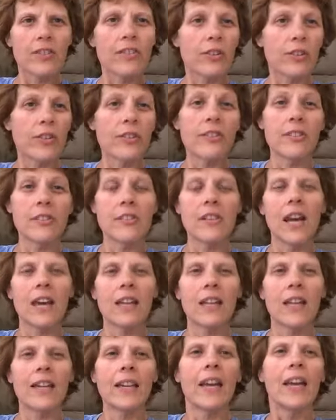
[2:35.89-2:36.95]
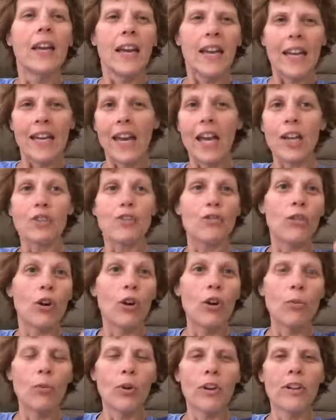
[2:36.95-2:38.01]
so this is not like an extra
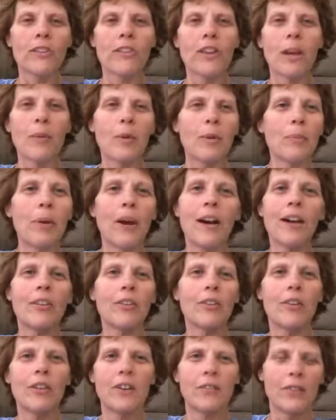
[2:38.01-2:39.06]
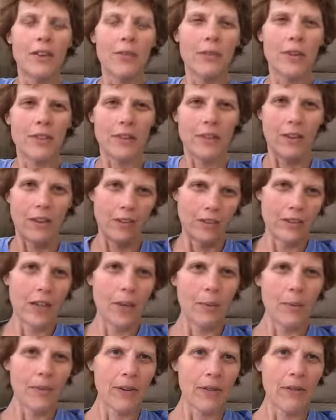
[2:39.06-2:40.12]
homework assignment piled on top
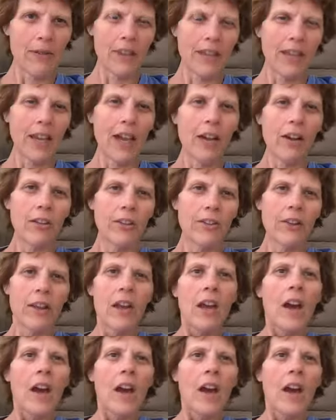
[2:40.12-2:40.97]
of everything else.